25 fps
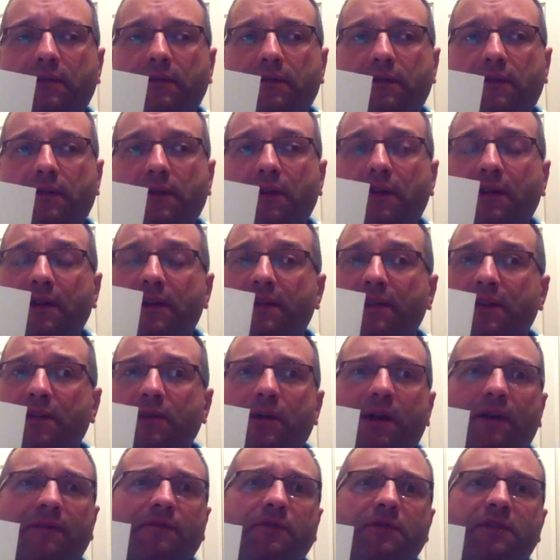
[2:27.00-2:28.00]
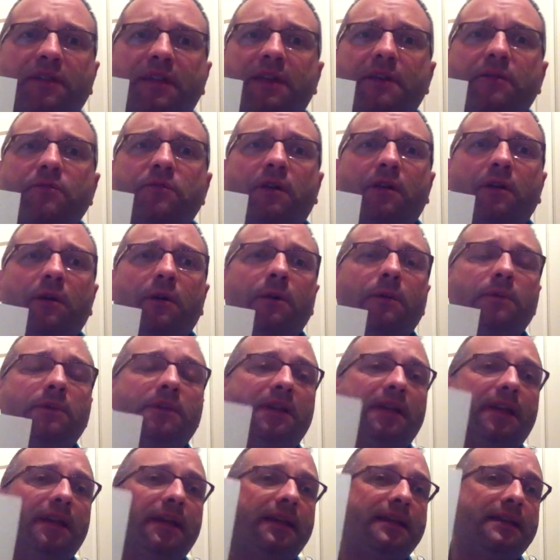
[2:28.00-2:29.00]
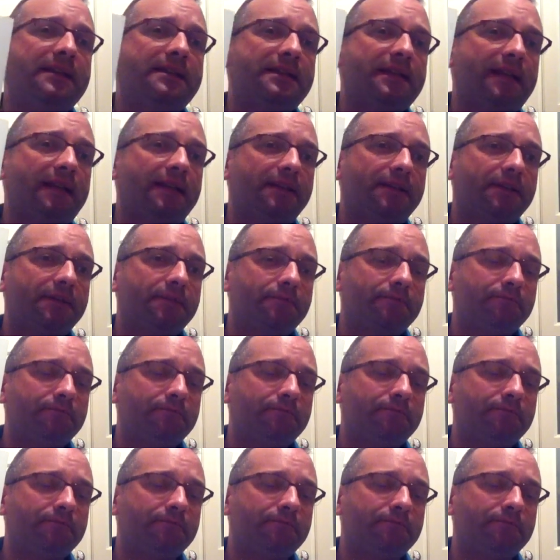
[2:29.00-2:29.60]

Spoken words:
the only thing you have to take into account is that